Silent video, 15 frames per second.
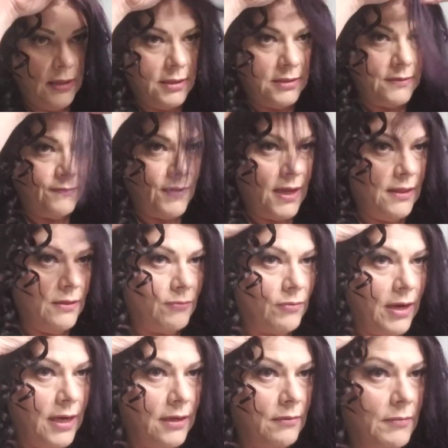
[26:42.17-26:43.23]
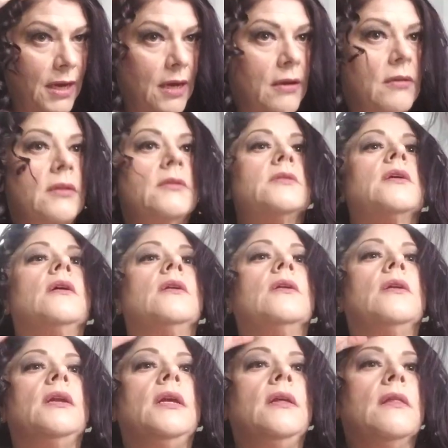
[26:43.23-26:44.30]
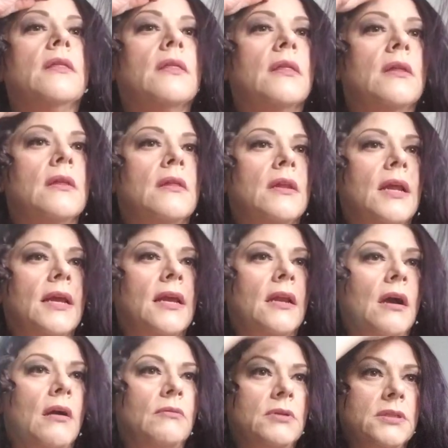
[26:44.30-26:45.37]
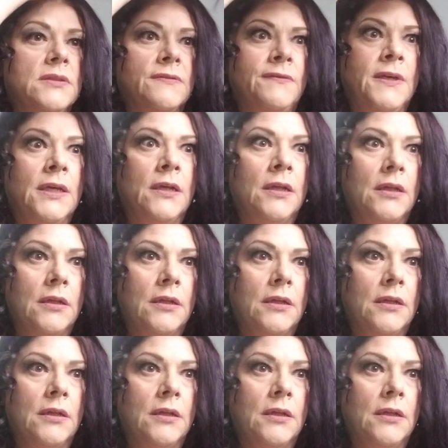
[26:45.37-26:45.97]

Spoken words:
Let's find the random hair that's underneath that I can always feel.